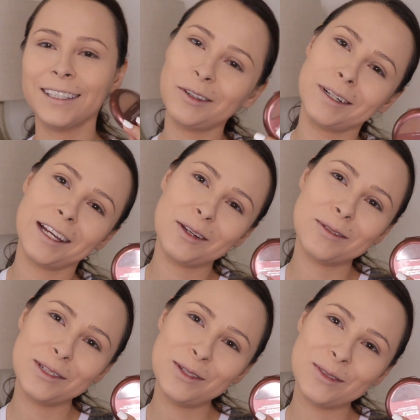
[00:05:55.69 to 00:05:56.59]
The one I
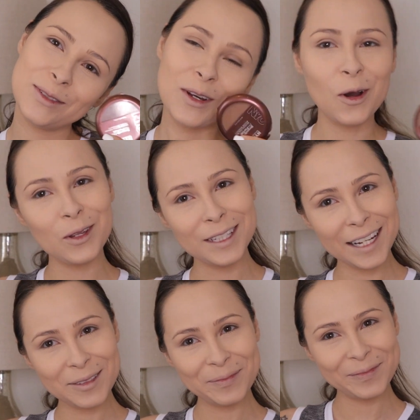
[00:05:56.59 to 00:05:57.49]
always use all the
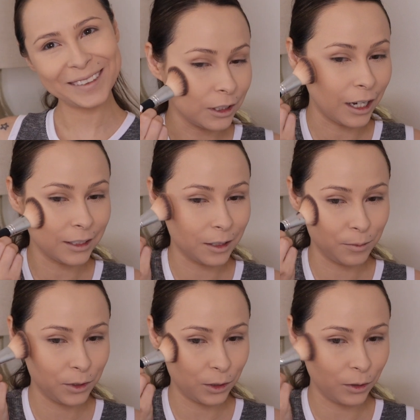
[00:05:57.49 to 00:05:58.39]
time. You guys,
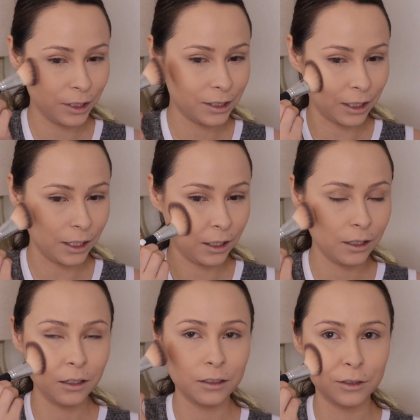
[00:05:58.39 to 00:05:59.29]
I'm so
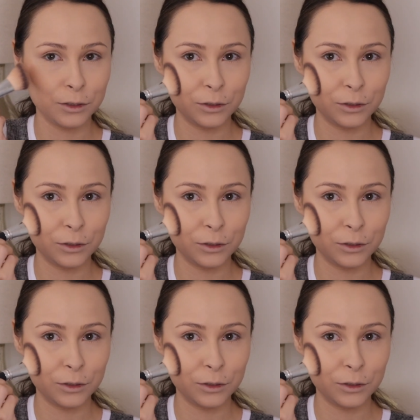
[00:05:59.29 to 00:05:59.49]
excited